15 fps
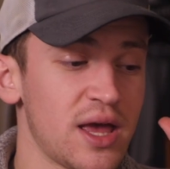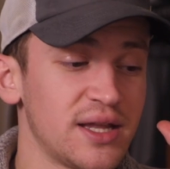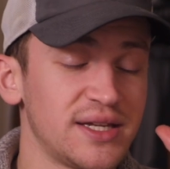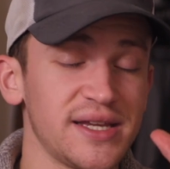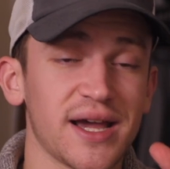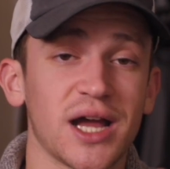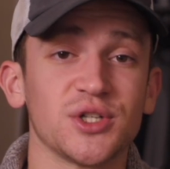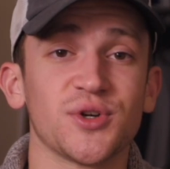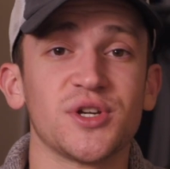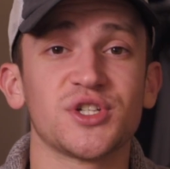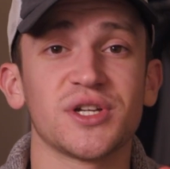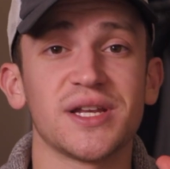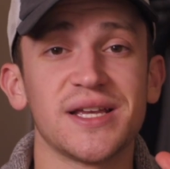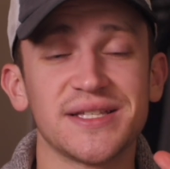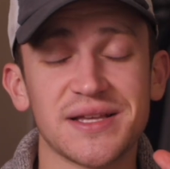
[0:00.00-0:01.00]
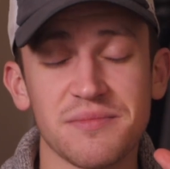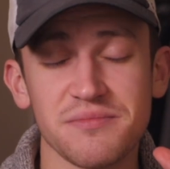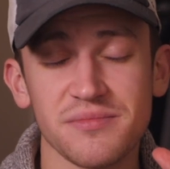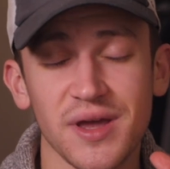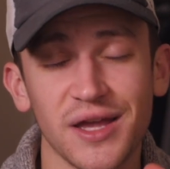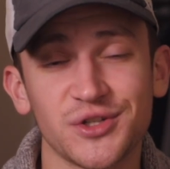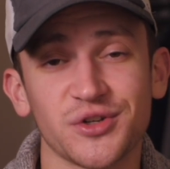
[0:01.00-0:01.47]
Dehydration is a
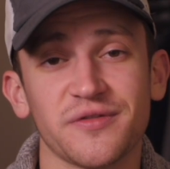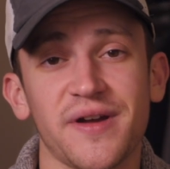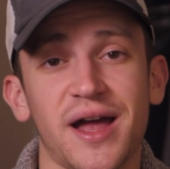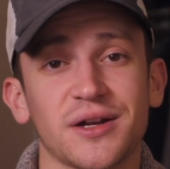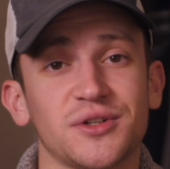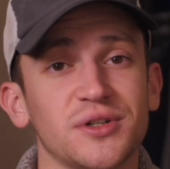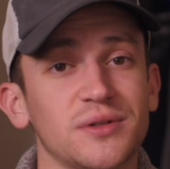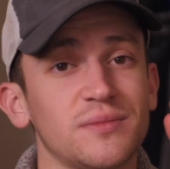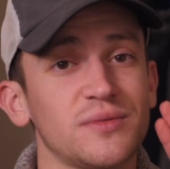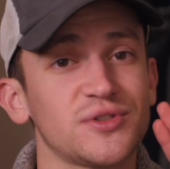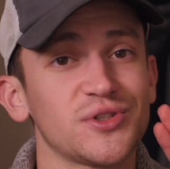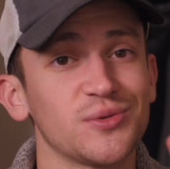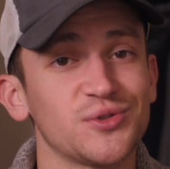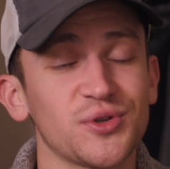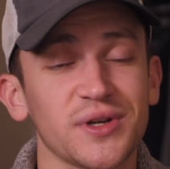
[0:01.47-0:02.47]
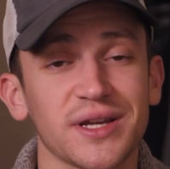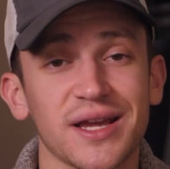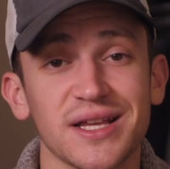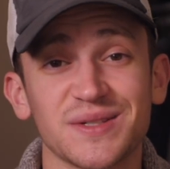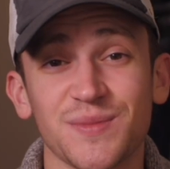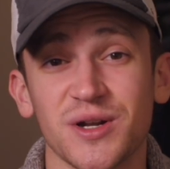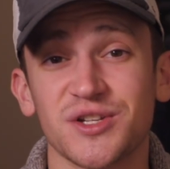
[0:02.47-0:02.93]
major factor, so drink
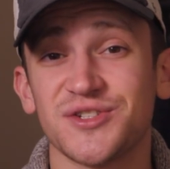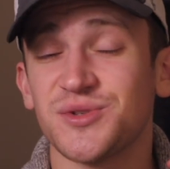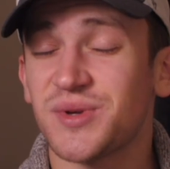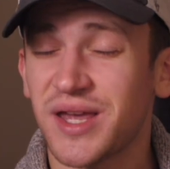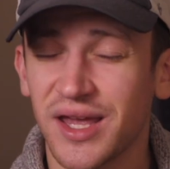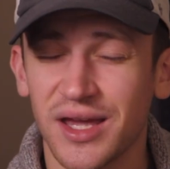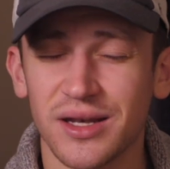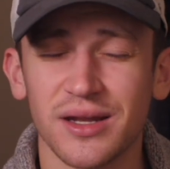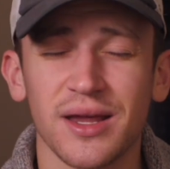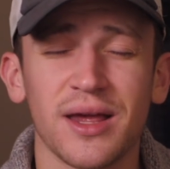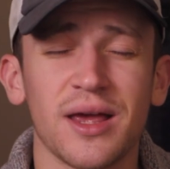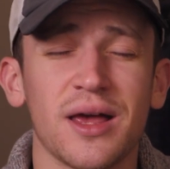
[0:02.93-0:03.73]
as much as you can,